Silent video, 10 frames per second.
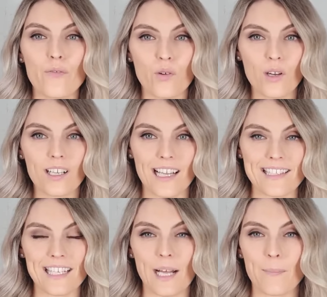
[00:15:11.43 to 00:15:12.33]
For a
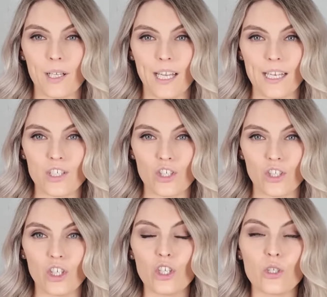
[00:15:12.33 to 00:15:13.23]
classic
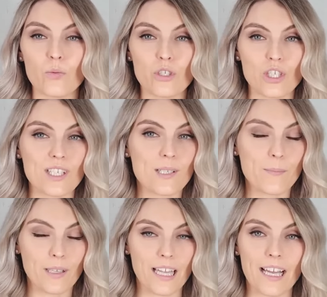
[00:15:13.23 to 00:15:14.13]
application, you would just
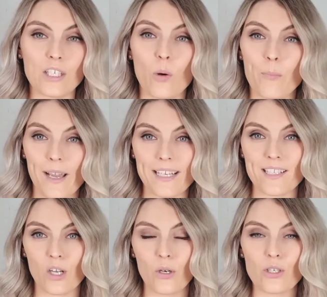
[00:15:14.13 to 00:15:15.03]
apply your
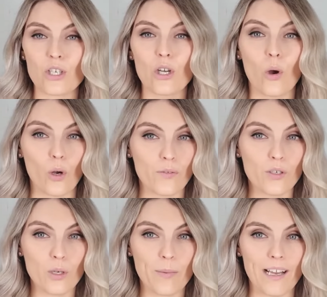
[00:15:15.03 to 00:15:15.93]
base coat over
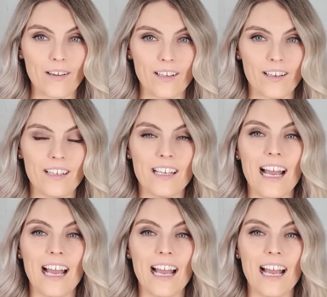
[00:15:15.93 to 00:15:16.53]
your powder,